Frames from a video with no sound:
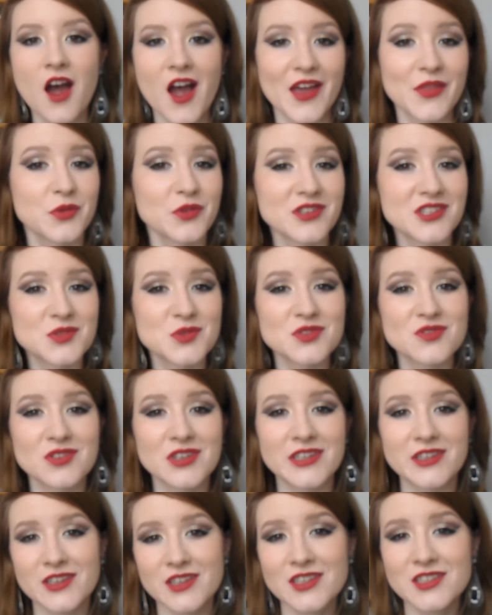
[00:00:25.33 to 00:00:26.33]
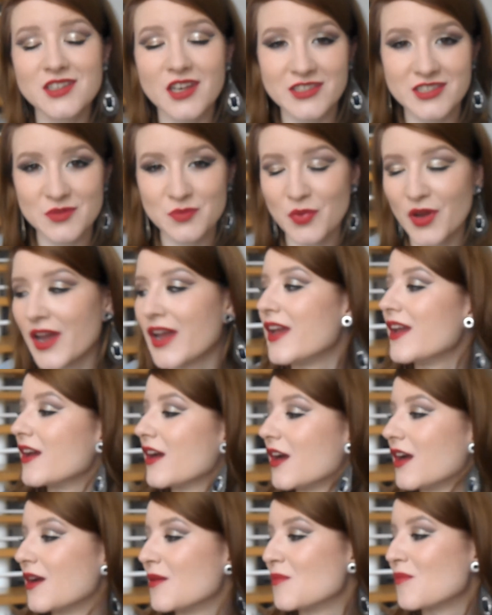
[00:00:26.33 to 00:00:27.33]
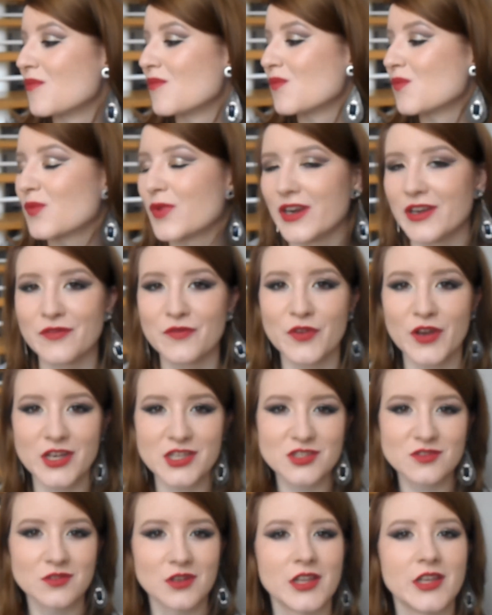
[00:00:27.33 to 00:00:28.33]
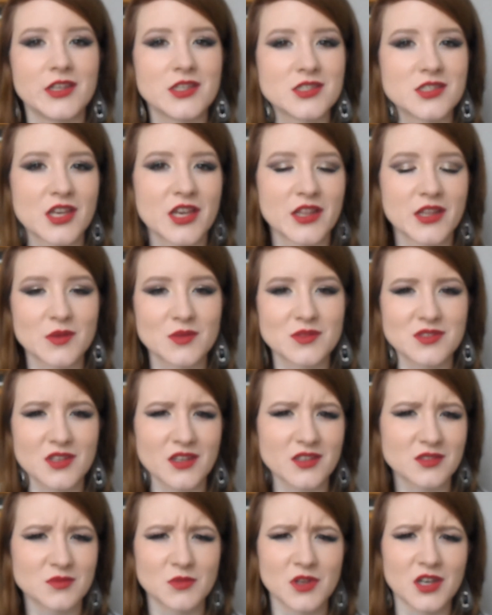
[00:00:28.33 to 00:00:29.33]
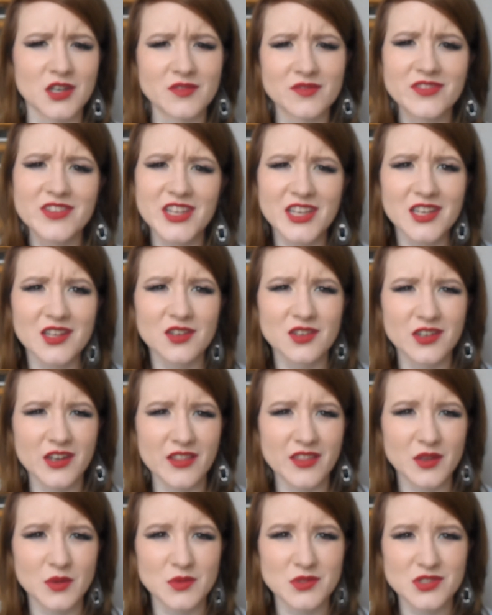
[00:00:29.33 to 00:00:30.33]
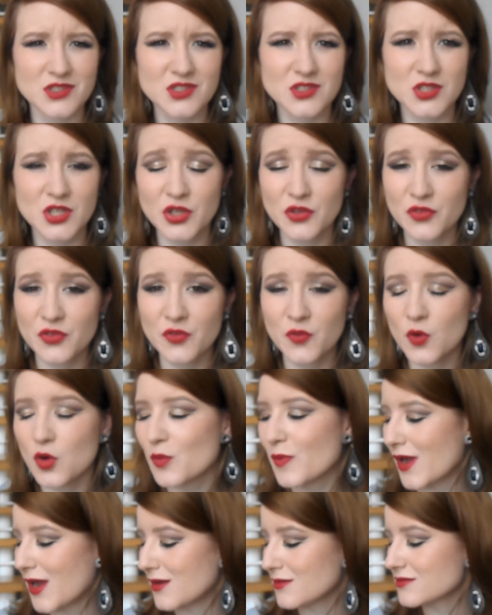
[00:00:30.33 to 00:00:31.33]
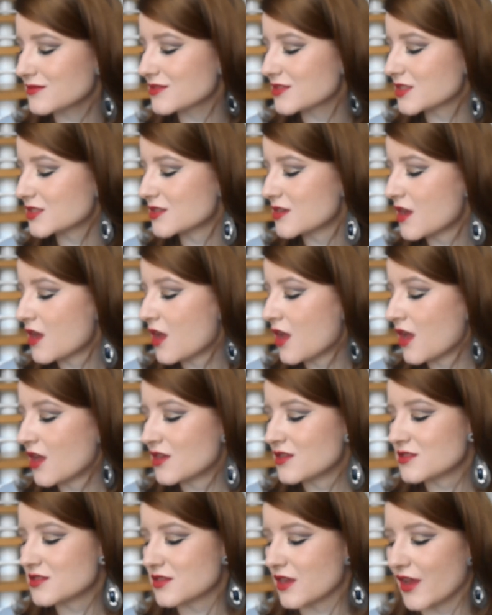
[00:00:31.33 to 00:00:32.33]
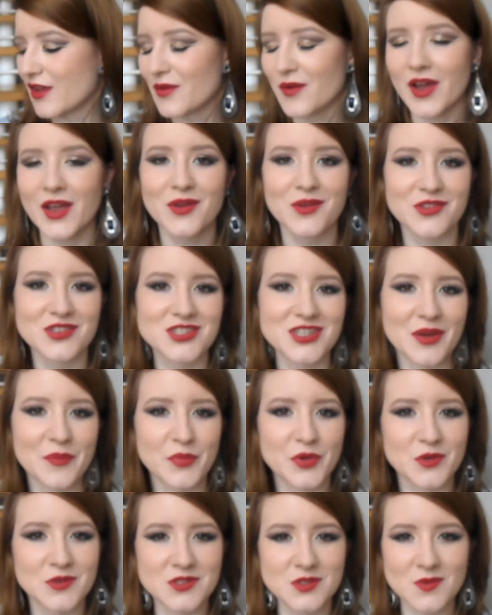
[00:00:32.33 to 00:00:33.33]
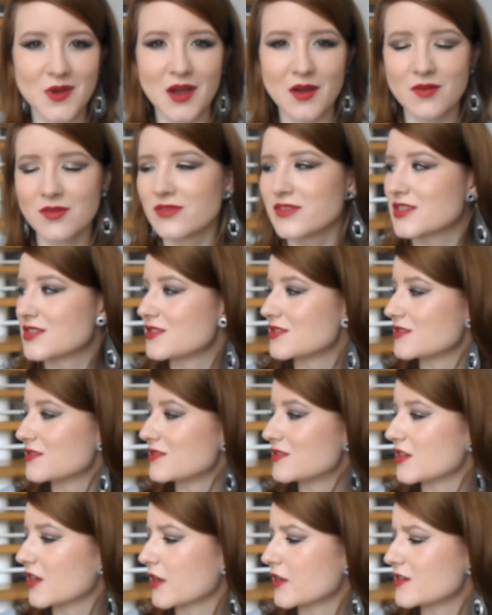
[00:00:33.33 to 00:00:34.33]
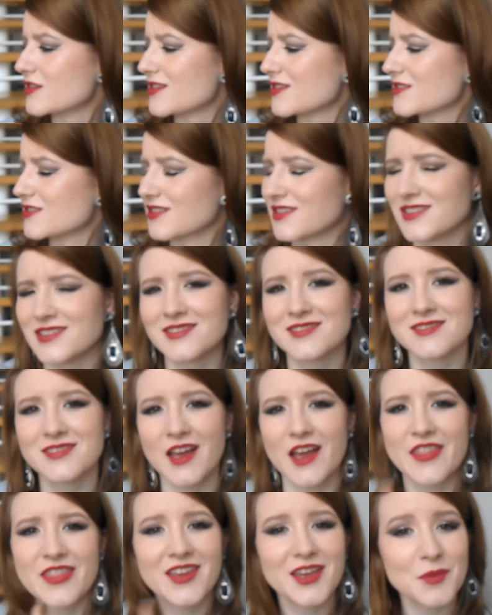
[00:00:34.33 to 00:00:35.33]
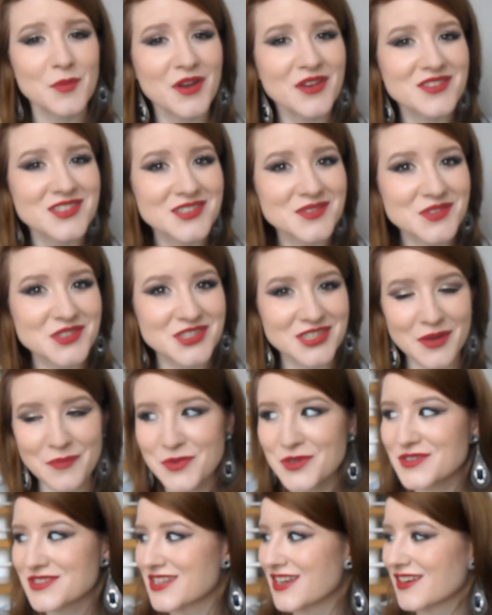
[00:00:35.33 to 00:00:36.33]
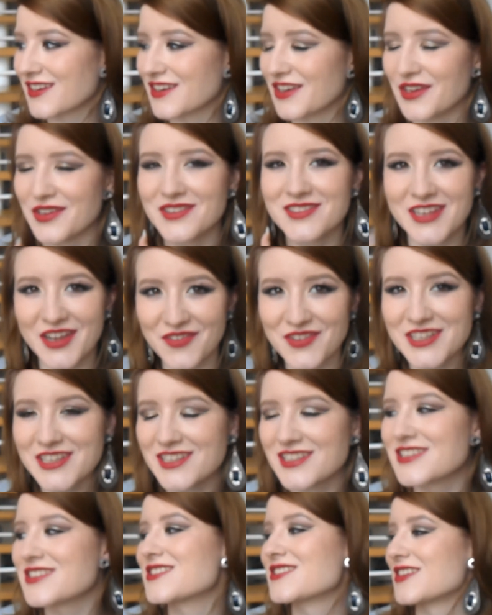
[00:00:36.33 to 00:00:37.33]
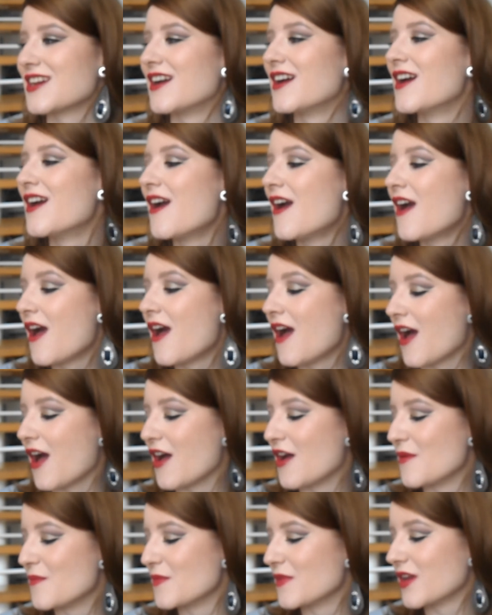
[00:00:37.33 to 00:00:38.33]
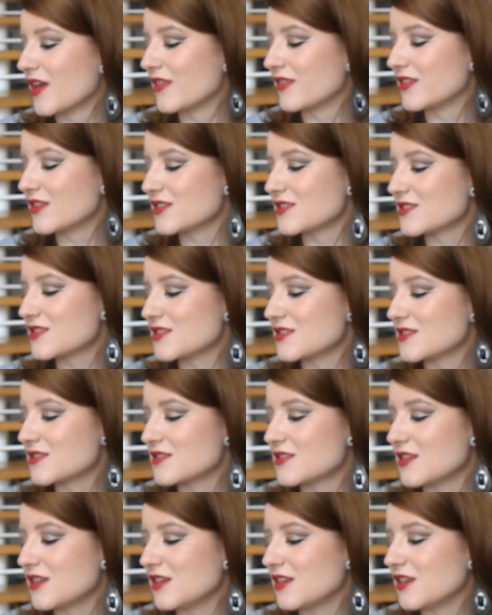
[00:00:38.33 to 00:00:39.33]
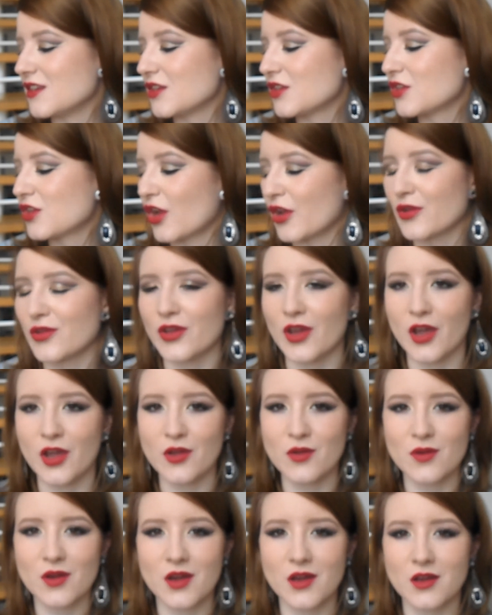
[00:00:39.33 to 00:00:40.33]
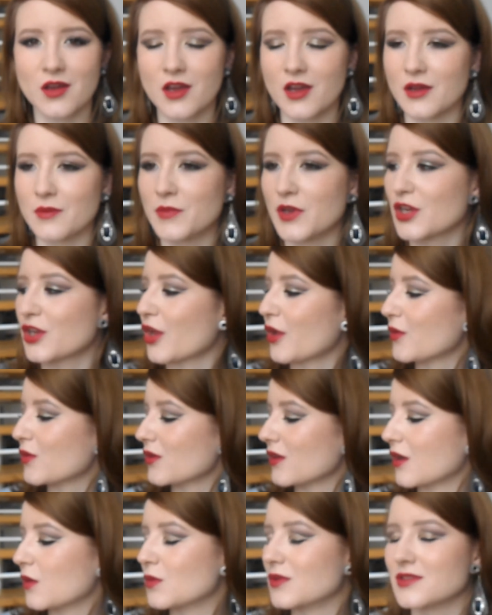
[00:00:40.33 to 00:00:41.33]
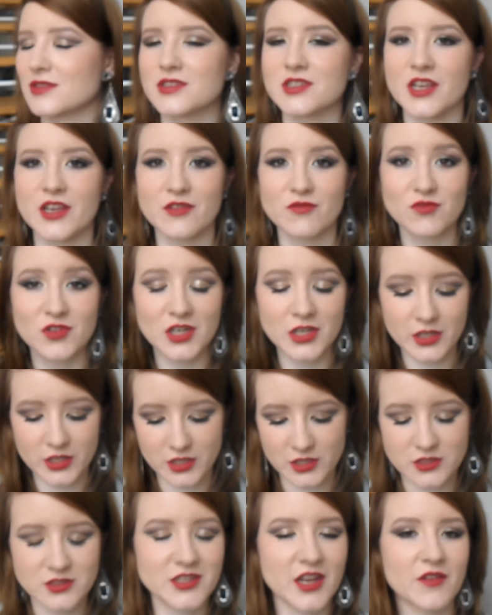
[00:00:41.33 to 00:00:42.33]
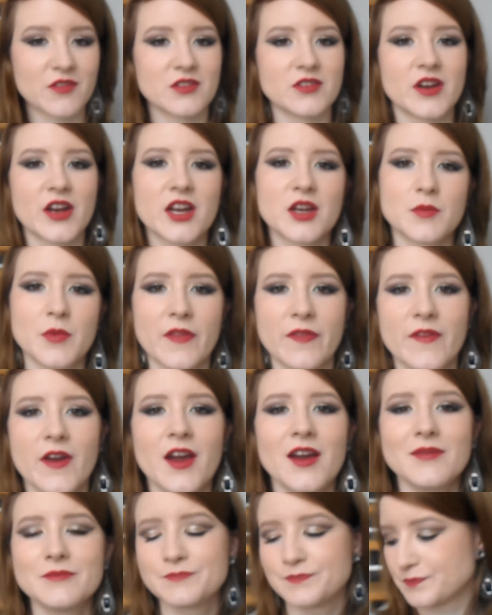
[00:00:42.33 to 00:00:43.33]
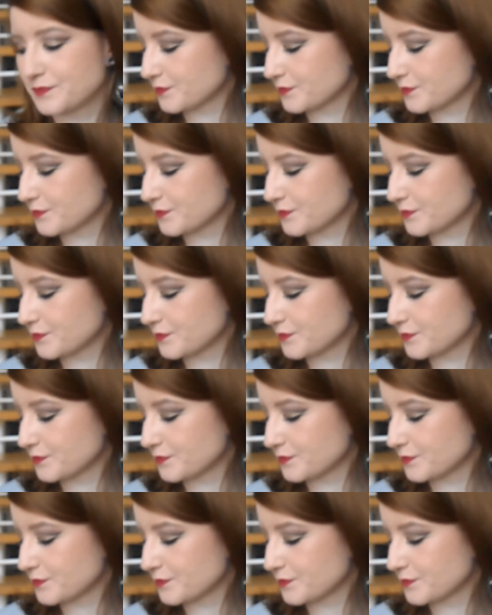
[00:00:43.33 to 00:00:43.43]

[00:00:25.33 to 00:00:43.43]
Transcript: I thought this was really good. I did buy it when it first released, so there was like some kind of deal on. I think it was 2 for £4. So I got the shampoo as well. This is the conditioner. I think I might have said it was a shampoo a second ago. Definitely a conditioner. And this is the cocoa and coconut one. So really good. Definitely recommend that.